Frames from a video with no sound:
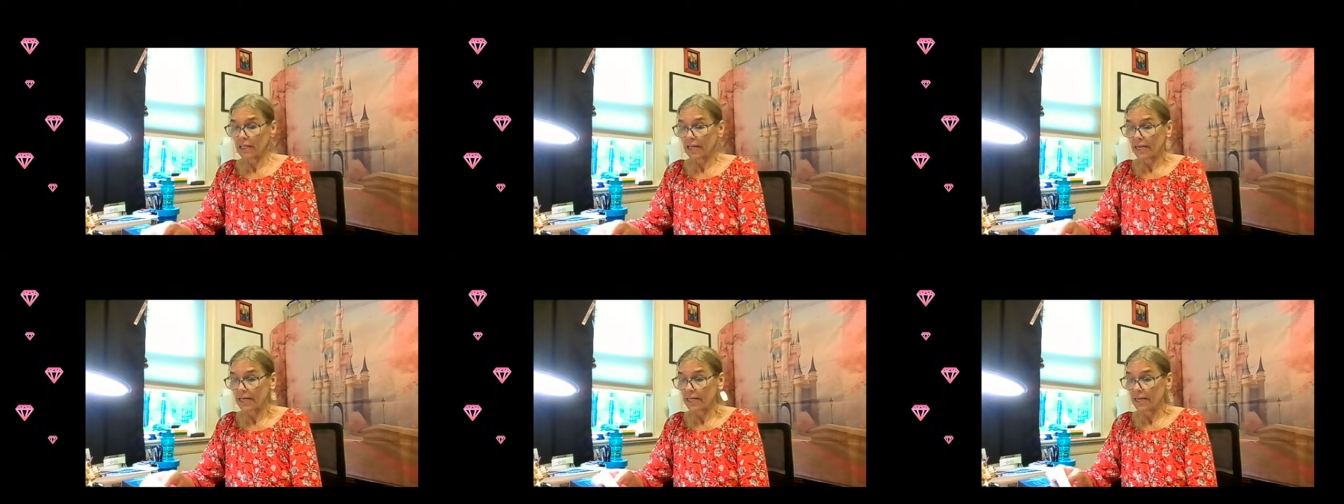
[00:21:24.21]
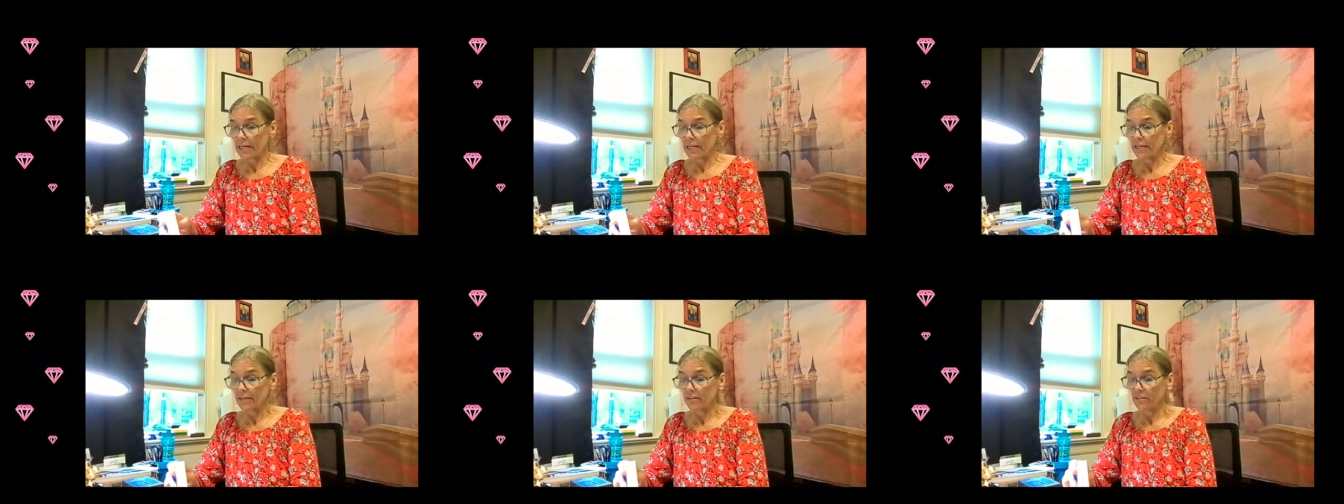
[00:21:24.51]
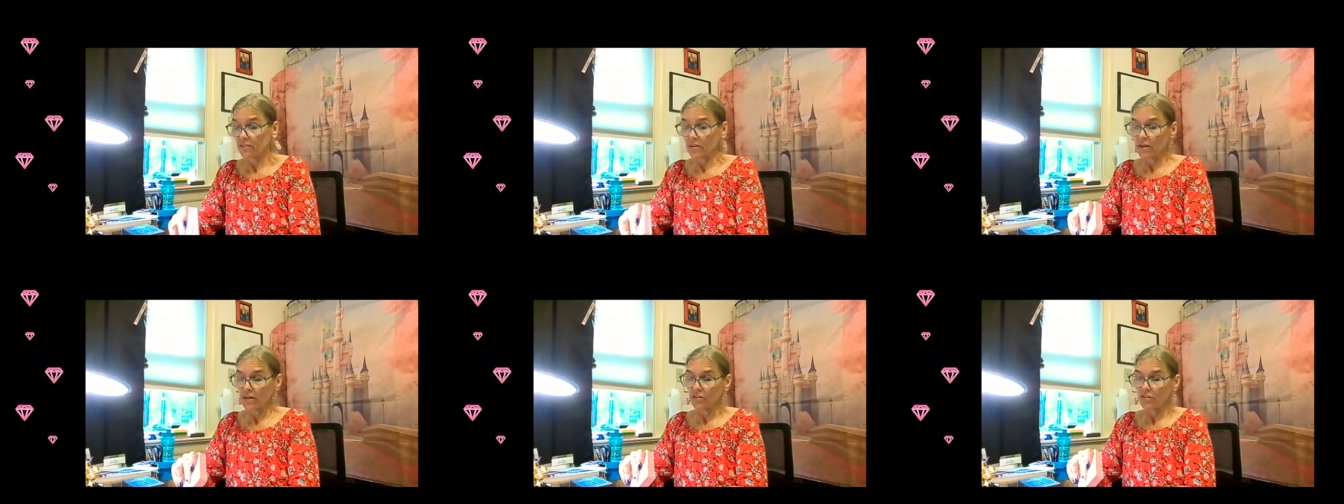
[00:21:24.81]
Like
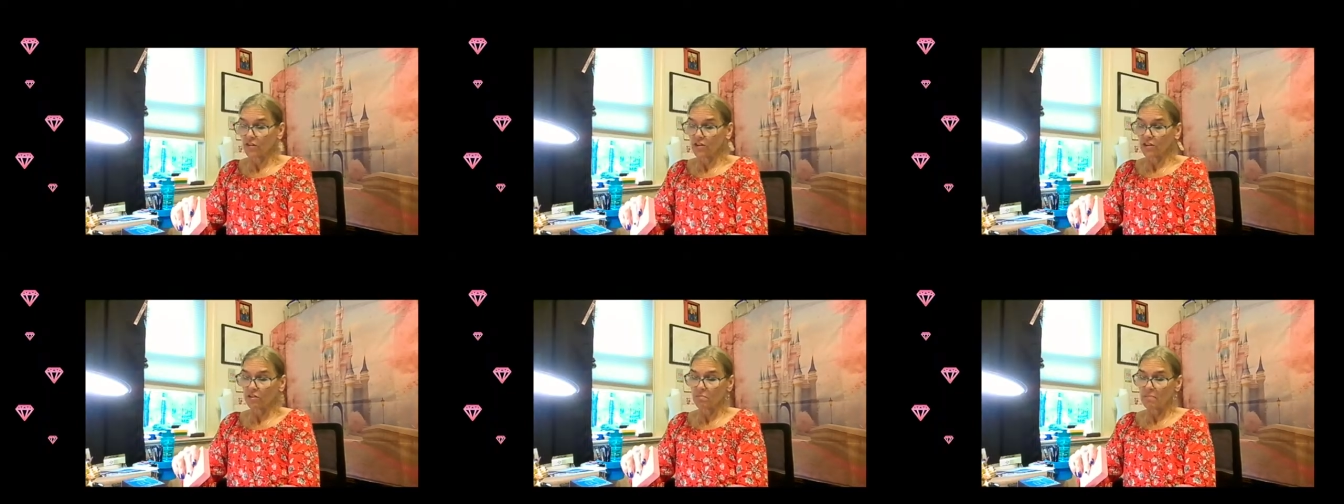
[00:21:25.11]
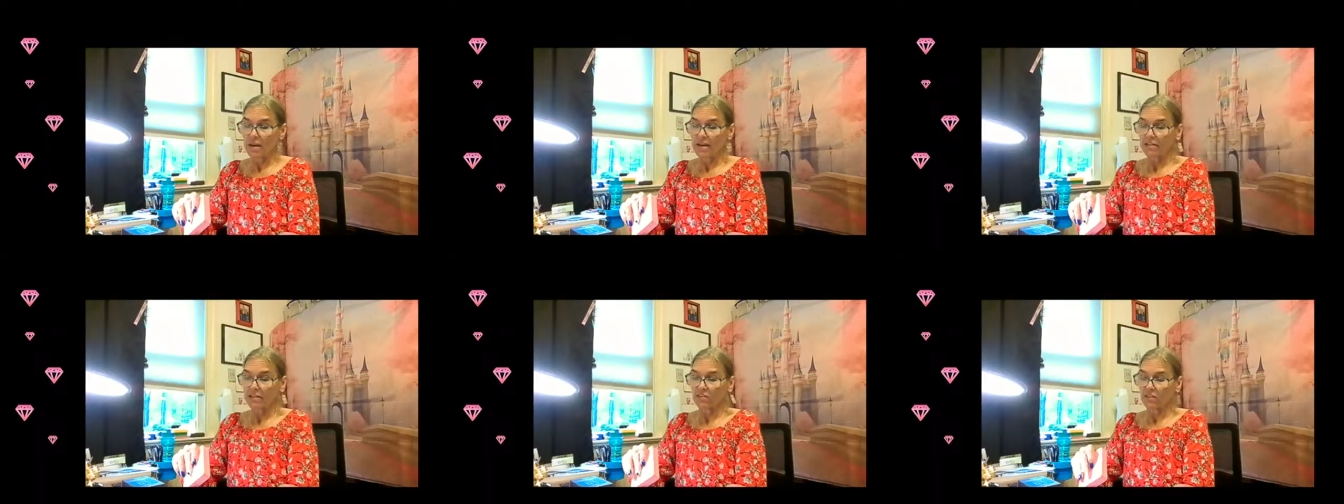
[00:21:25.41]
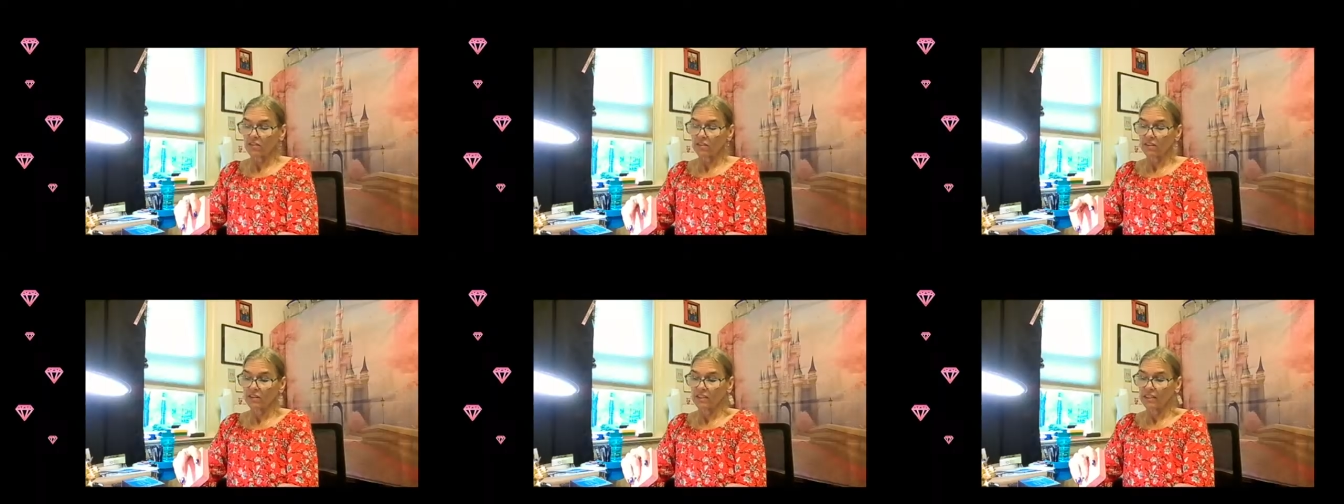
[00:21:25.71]
it just makes
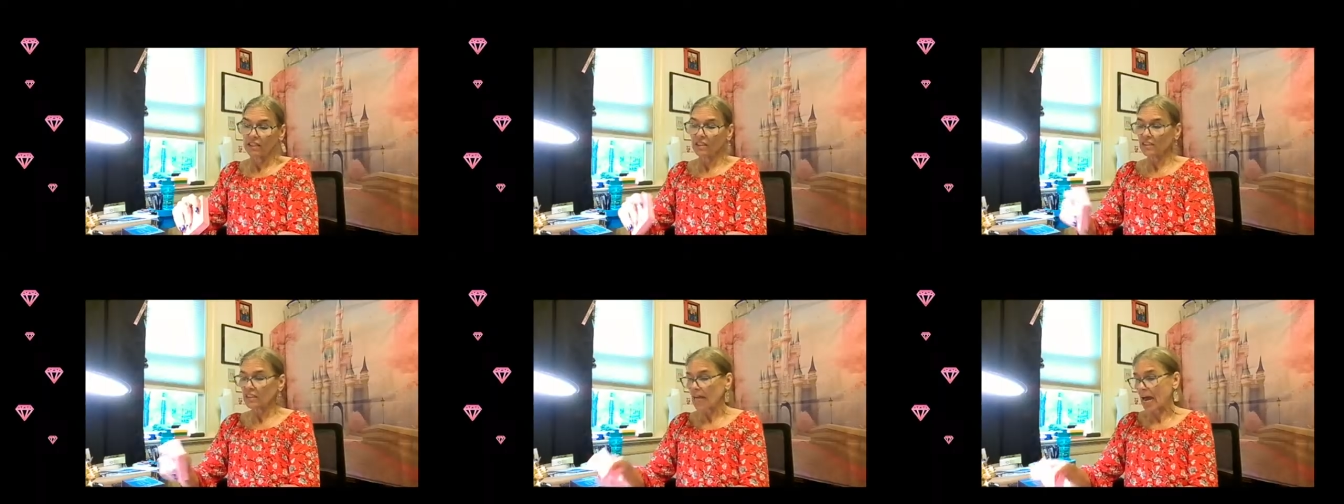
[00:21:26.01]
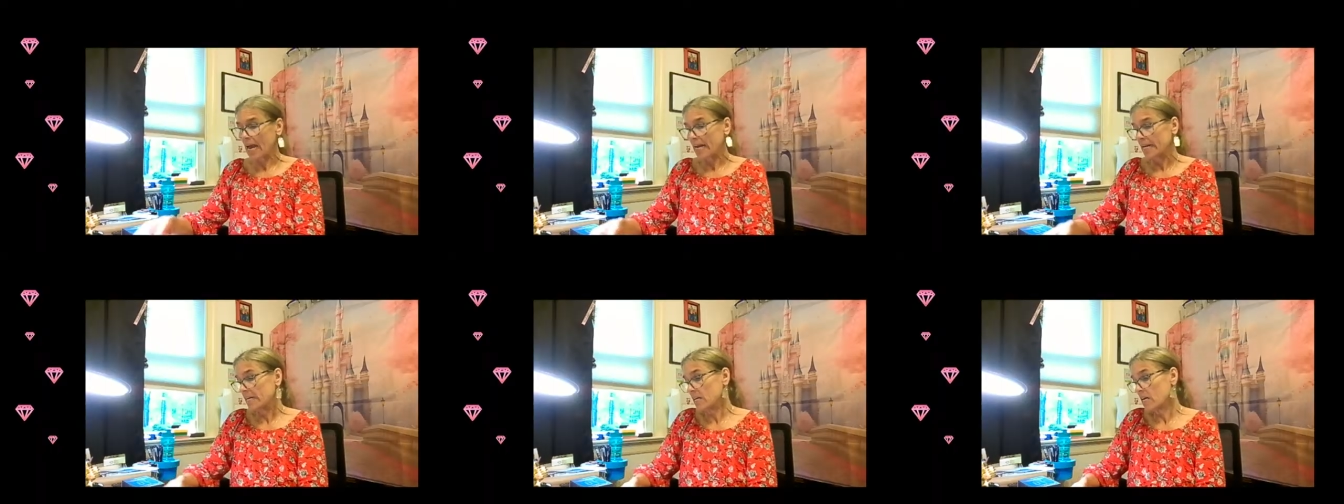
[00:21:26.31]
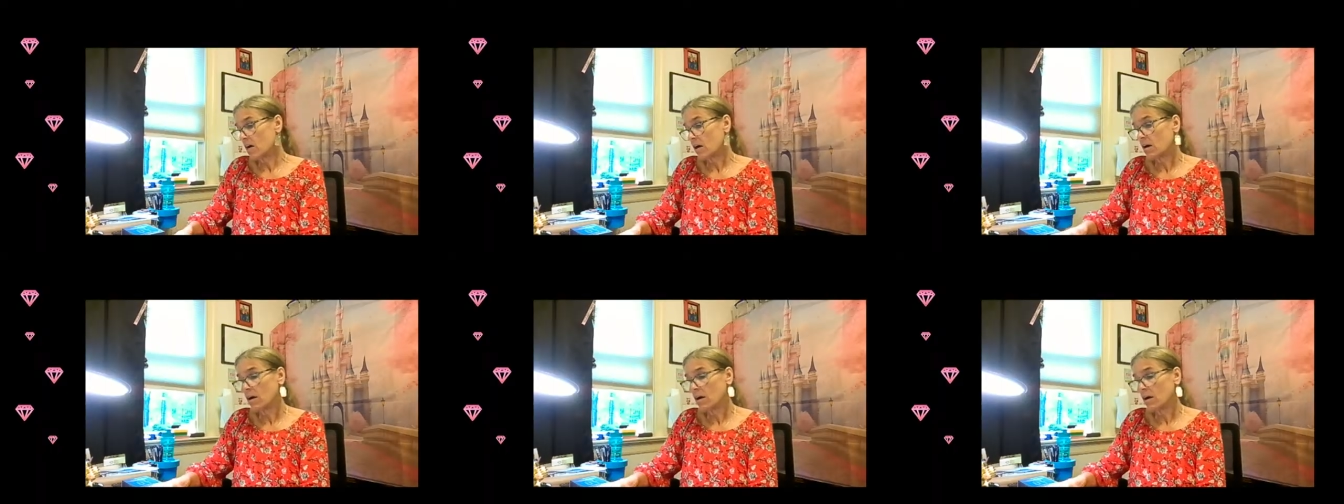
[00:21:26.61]
a little tiny